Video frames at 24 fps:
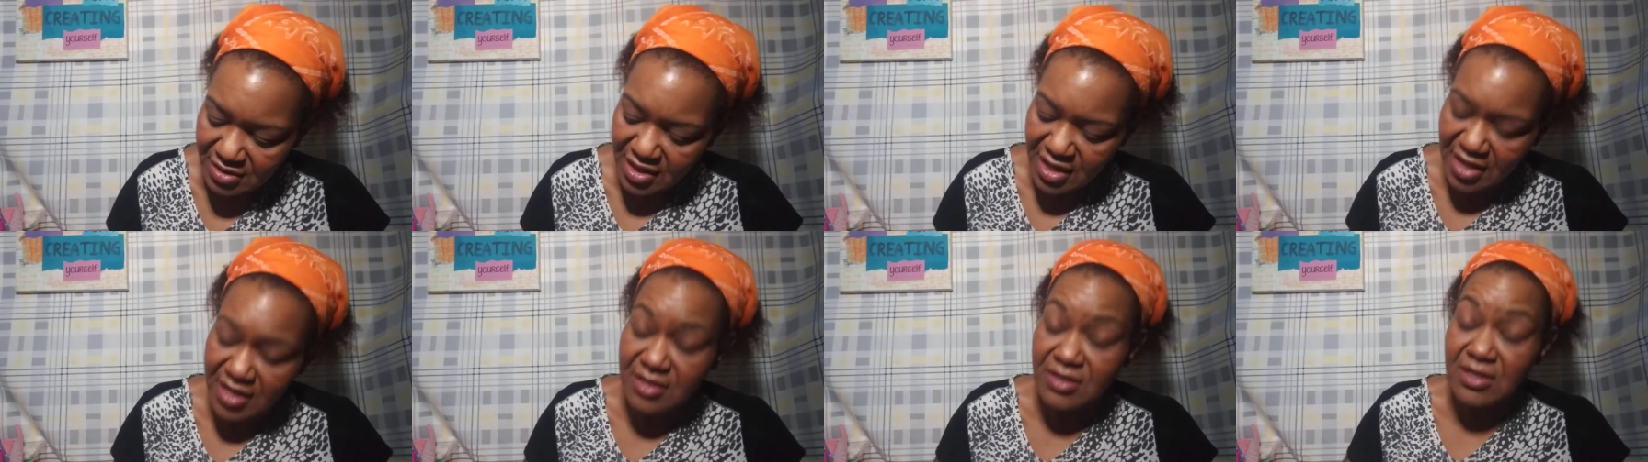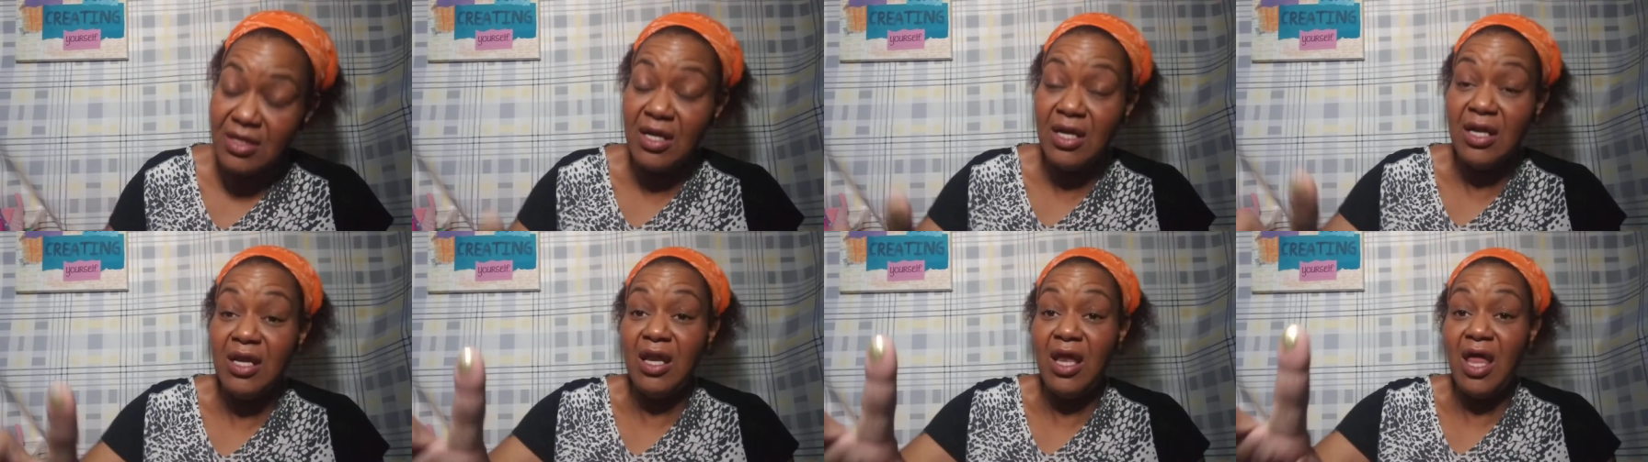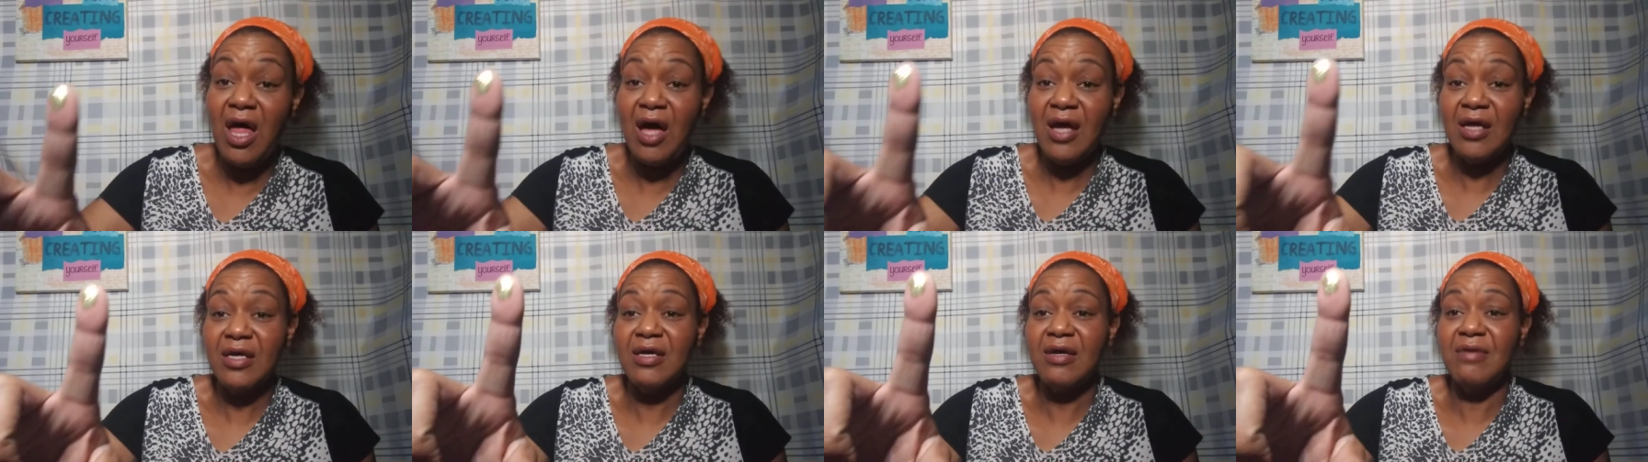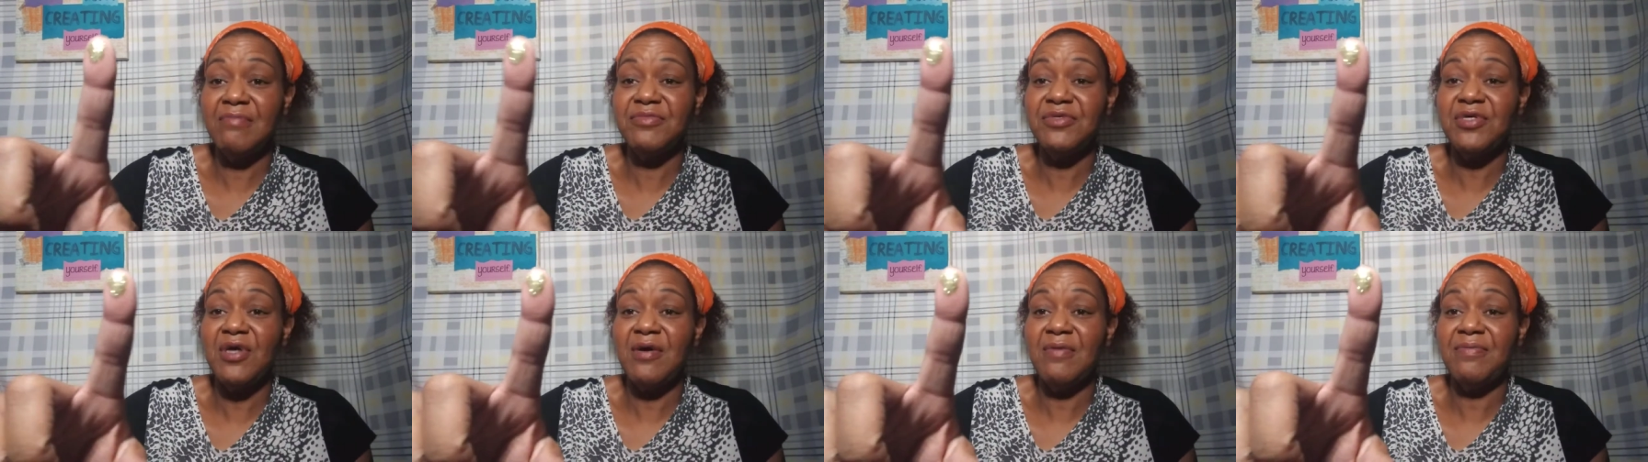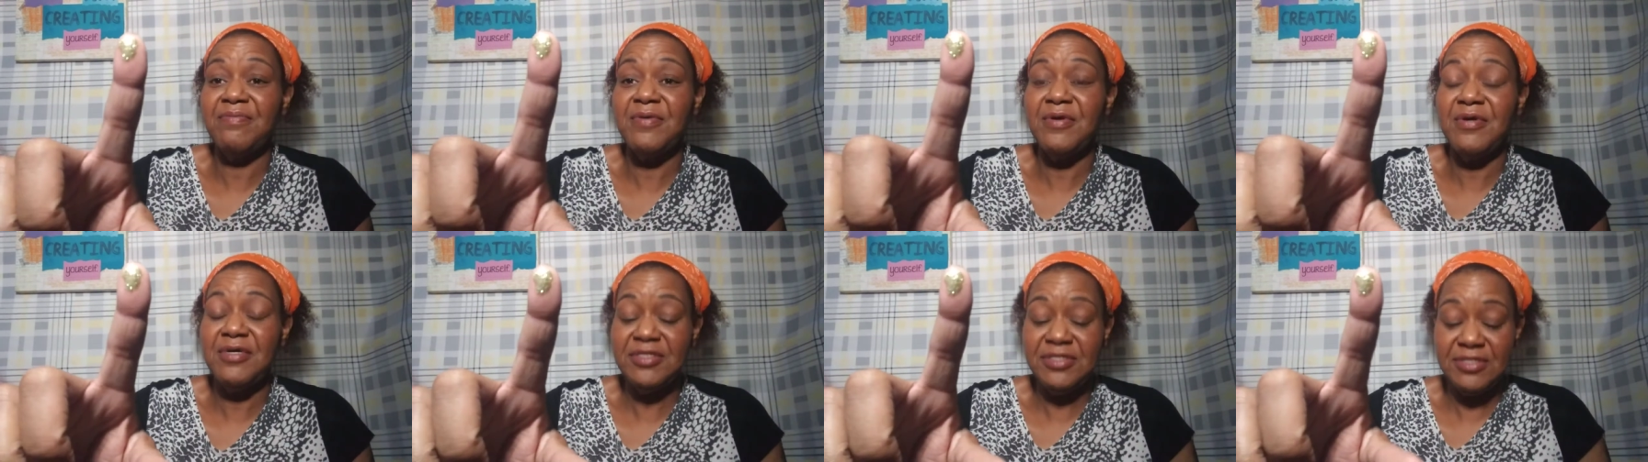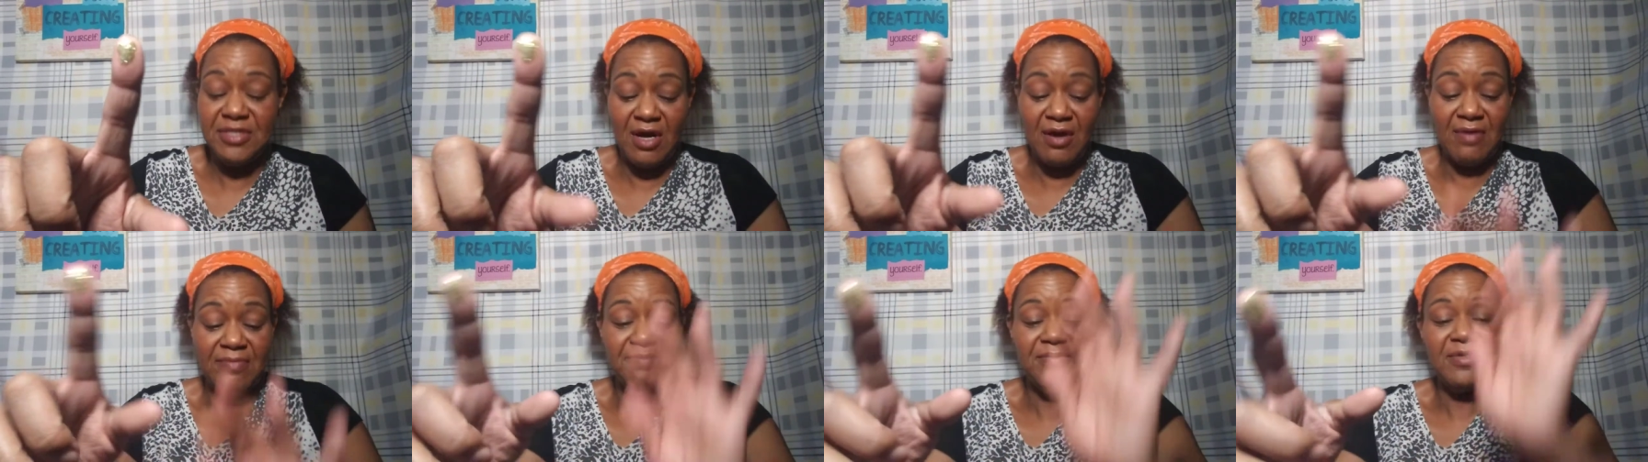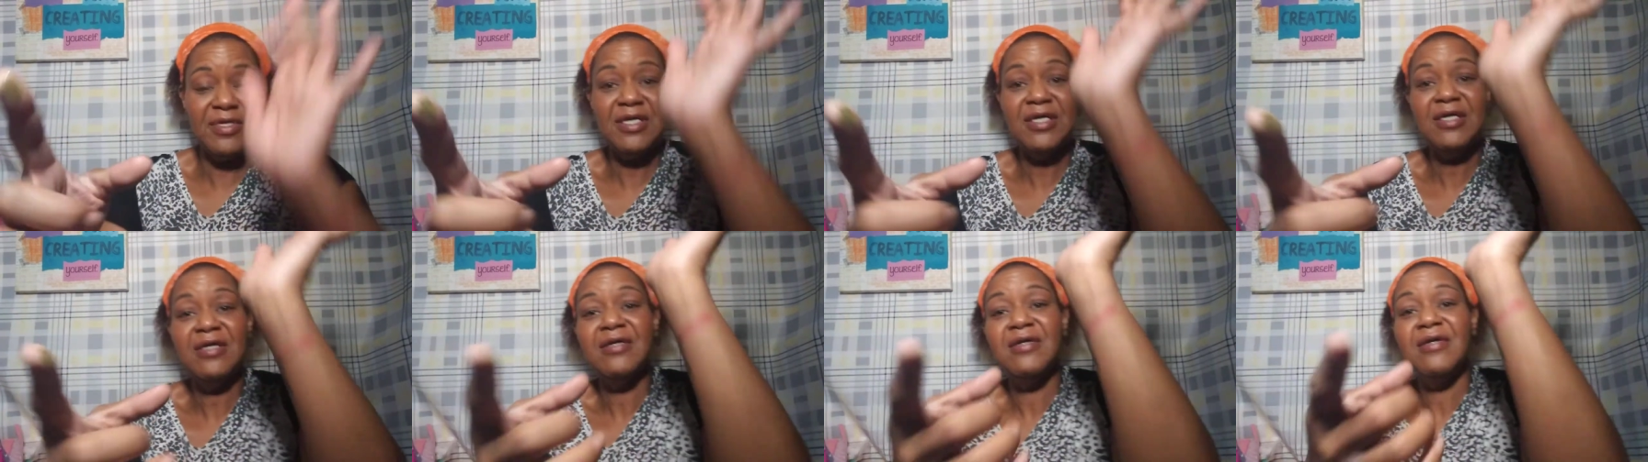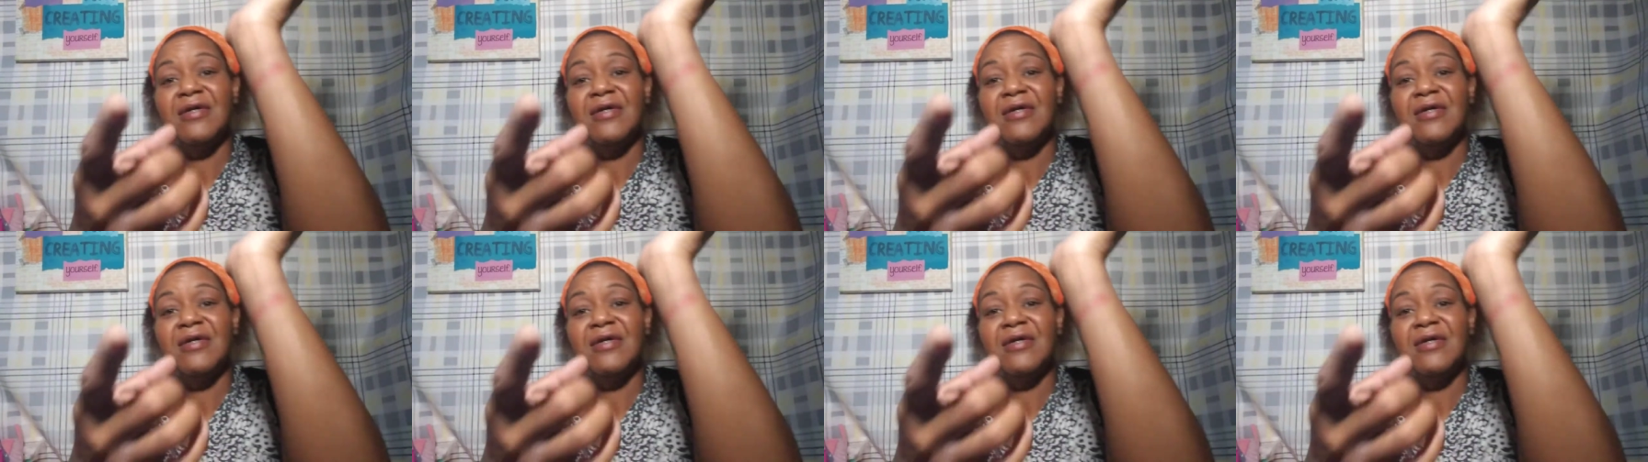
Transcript: and a lot comes off very softly.